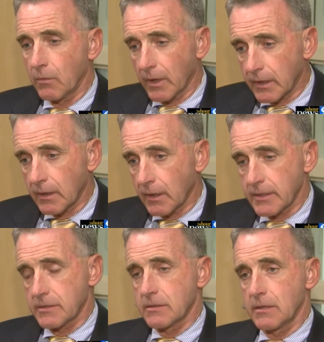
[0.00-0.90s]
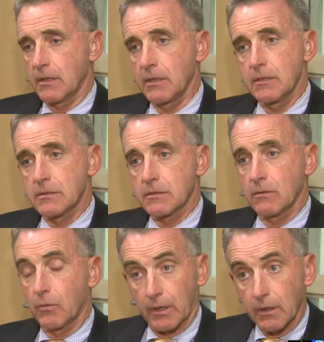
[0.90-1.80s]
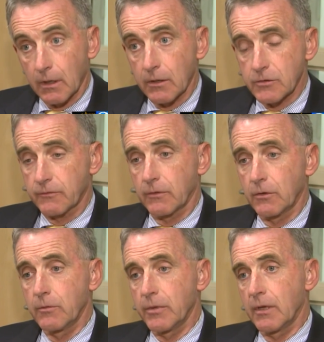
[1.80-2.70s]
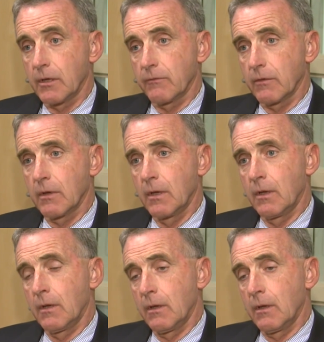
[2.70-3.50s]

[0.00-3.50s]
he recognizes that he's recognized for good behavior